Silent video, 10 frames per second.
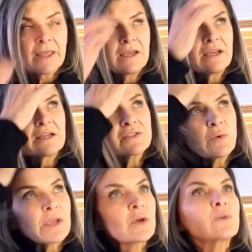So
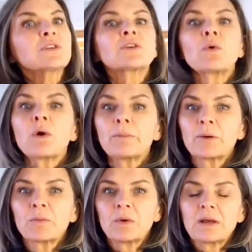I go to the
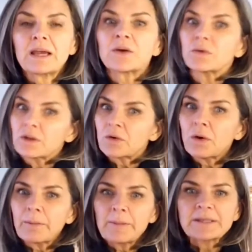
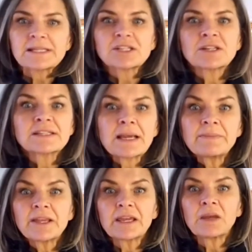corporate position because I'm
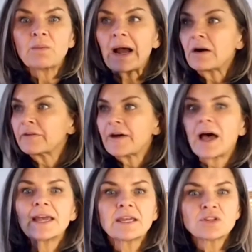thinking, wow, if
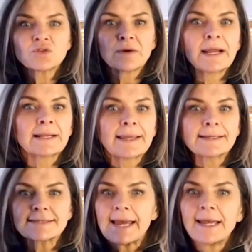I can train like
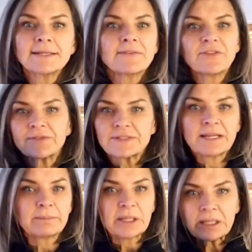10 to
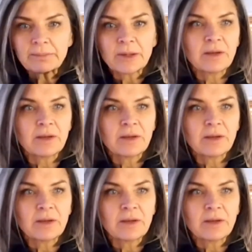15 people,